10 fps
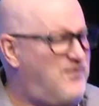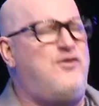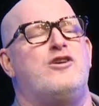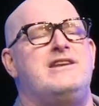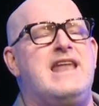
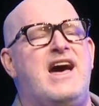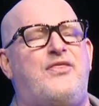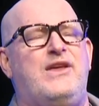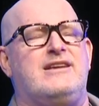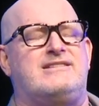foot
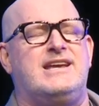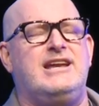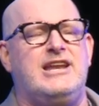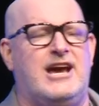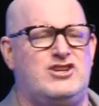nothing
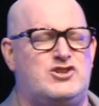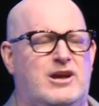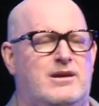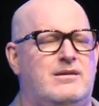teenager,